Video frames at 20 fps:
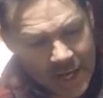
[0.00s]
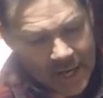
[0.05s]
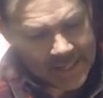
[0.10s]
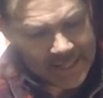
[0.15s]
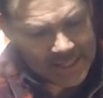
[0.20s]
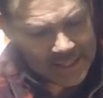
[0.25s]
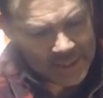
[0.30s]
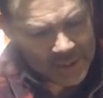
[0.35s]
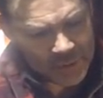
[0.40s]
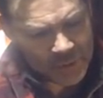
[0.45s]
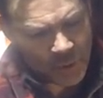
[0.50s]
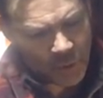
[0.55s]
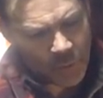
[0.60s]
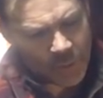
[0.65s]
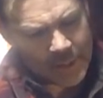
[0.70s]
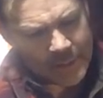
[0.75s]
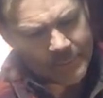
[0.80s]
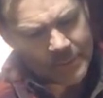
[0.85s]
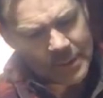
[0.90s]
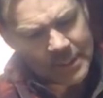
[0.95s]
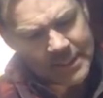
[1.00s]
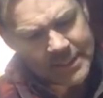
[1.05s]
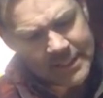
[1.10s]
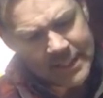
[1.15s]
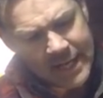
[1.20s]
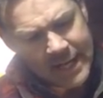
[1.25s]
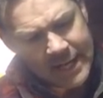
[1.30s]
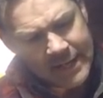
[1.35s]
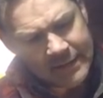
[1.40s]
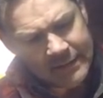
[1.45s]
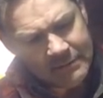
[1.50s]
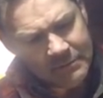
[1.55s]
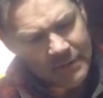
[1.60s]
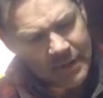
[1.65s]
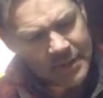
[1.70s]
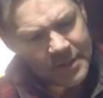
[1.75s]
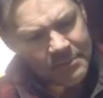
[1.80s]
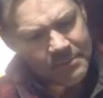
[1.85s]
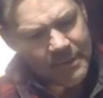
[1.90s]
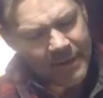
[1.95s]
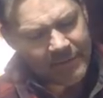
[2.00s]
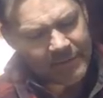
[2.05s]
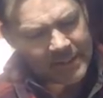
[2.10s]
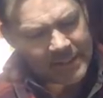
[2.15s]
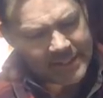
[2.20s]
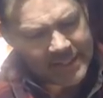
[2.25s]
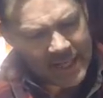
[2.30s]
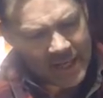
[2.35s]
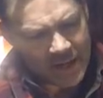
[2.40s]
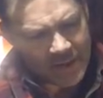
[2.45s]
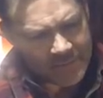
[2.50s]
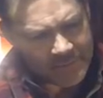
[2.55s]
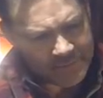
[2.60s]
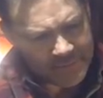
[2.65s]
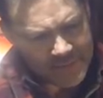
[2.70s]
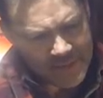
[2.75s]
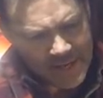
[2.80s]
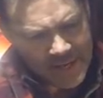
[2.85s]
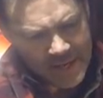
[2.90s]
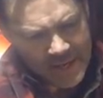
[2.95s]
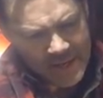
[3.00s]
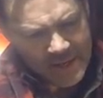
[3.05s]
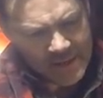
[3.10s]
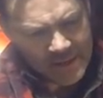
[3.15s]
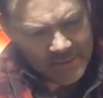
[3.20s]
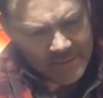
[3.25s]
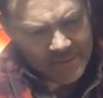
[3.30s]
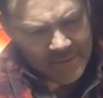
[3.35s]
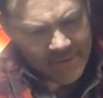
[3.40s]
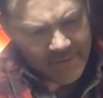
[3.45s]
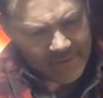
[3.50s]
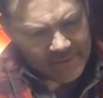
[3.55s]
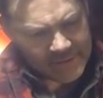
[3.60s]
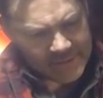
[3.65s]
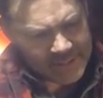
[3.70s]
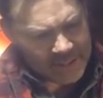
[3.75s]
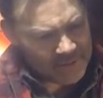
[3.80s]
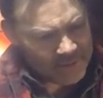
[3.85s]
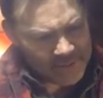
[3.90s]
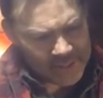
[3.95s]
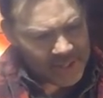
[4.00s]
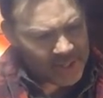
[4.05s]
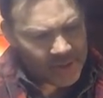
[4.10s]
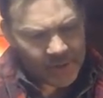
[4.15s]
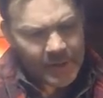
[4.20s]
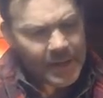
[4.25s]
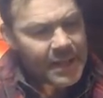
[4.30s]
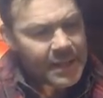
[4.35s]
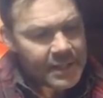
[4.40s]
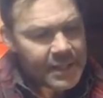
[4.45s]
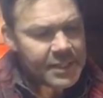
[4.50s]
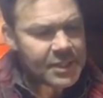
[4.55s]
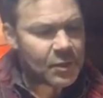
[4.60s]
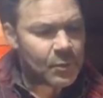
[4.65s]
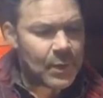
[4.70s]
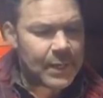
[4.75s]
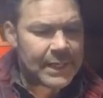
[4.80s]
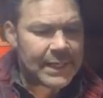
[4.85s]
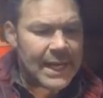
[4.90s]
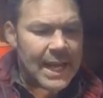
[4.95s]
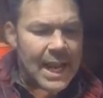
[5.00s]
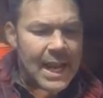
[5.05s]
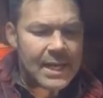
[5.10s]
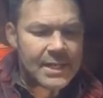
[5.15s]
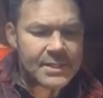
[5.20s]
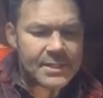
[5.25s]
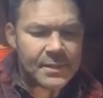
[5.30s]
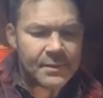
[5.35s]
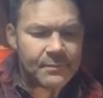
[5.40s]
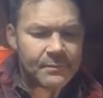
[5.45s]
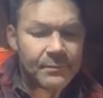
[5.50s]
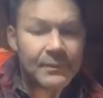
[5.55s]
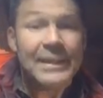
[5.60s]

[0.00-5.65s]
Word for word: I think you know what I'm going to say. Well, you'd be able to tell. You'd be able to tell right here. This is a wicked axe.